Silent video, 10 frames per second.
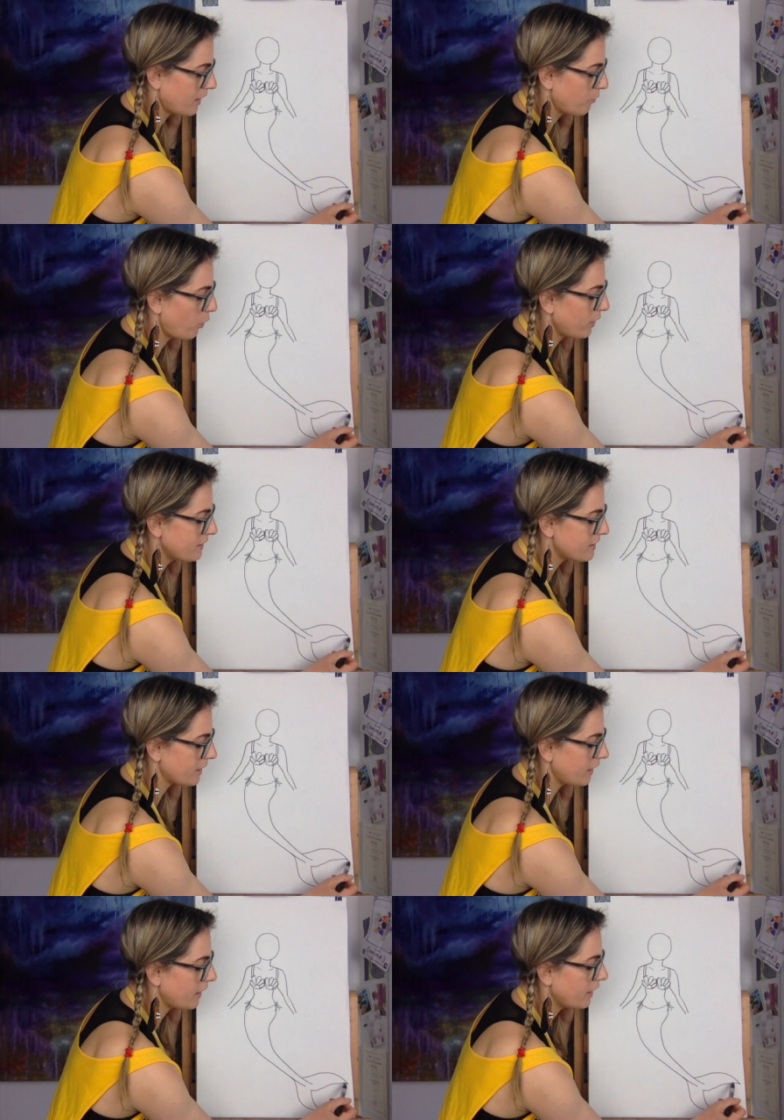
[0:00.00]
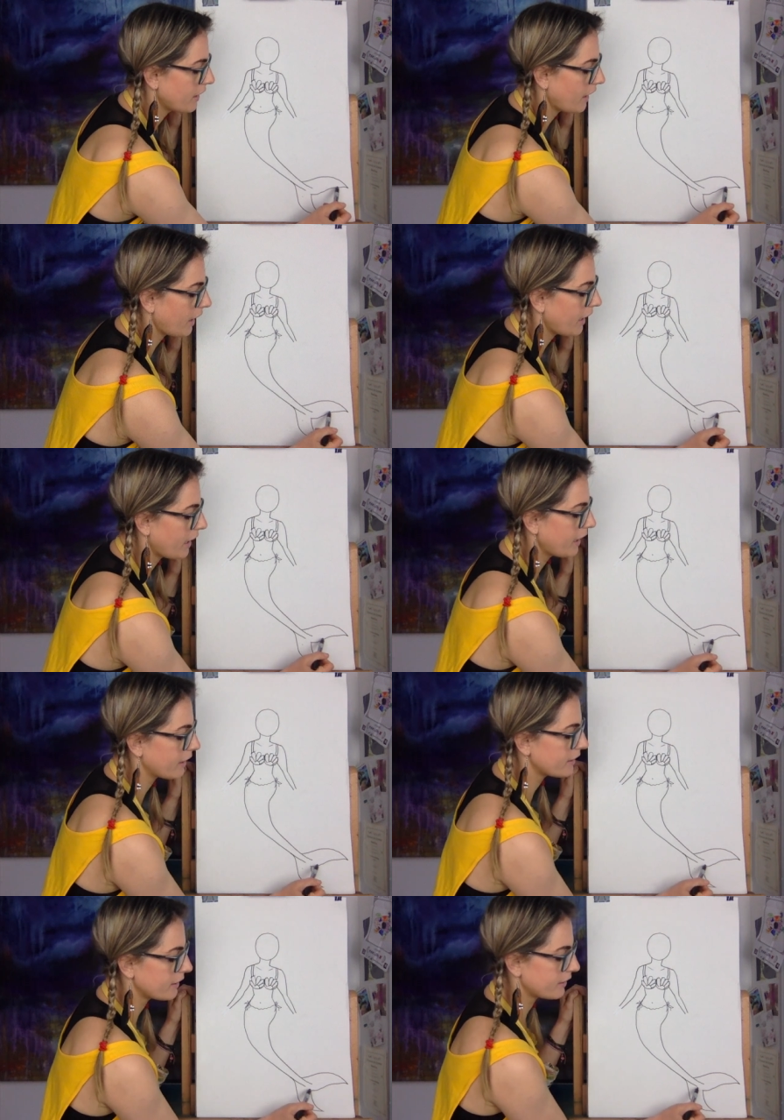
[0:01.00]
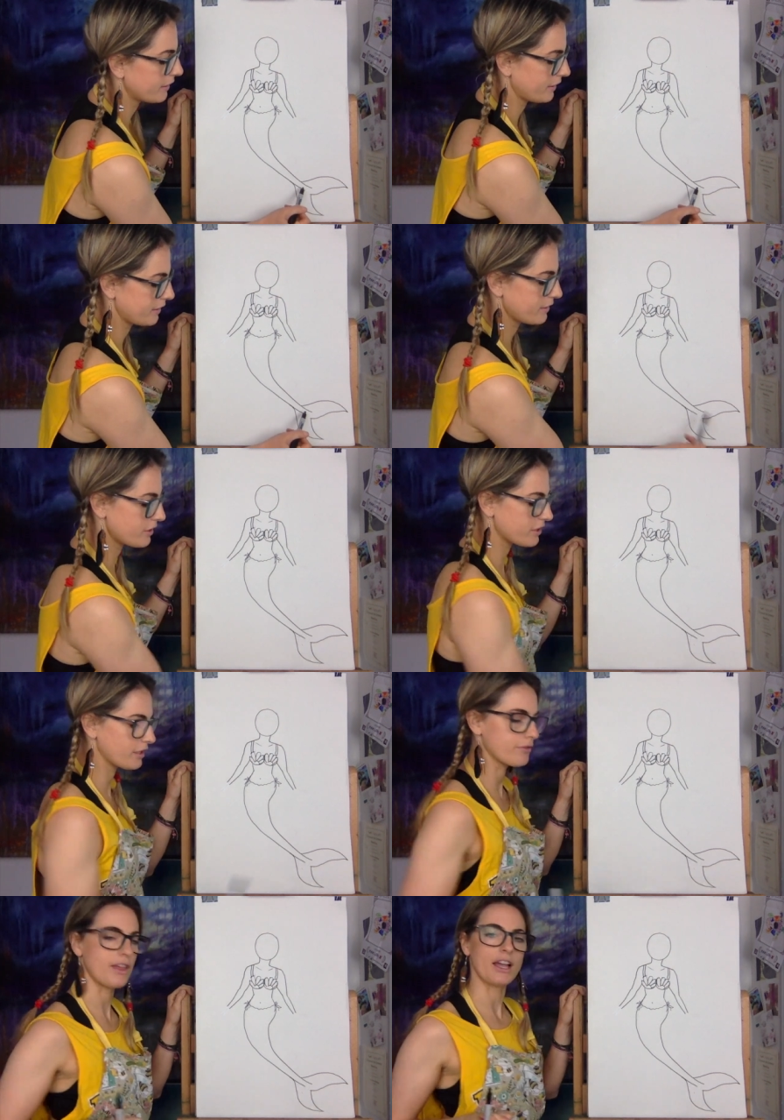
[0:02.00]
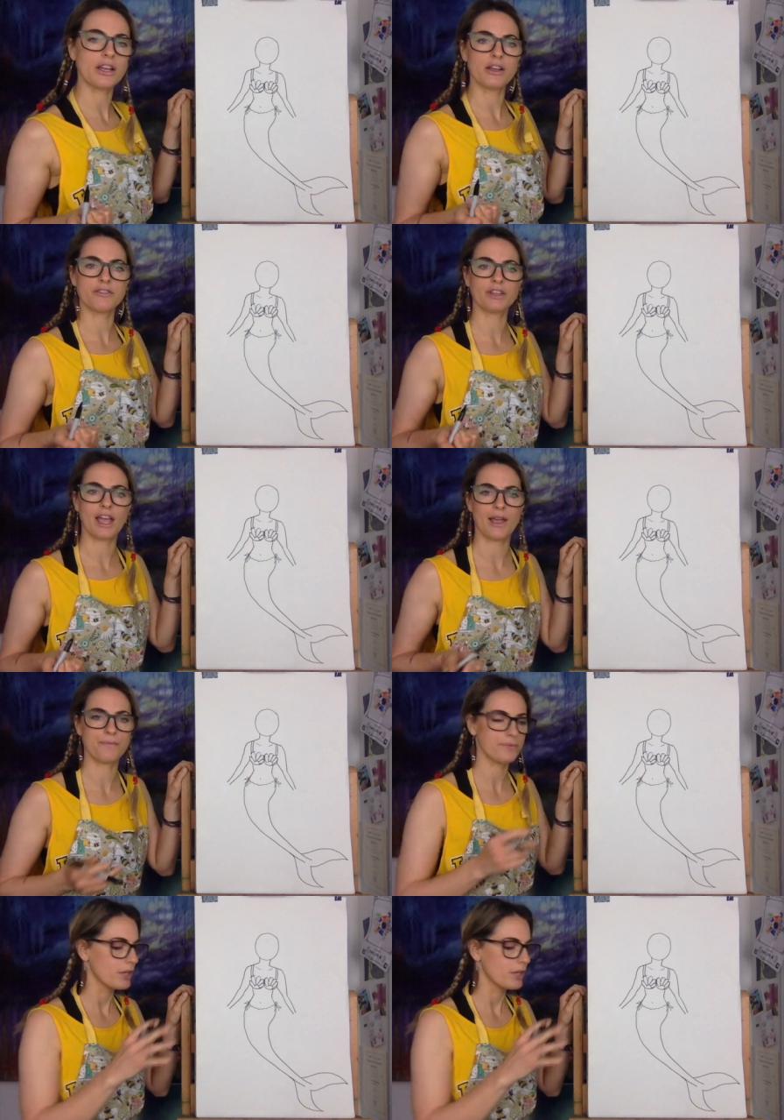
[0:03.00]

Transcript: pointy, in. So just give that a go if you can.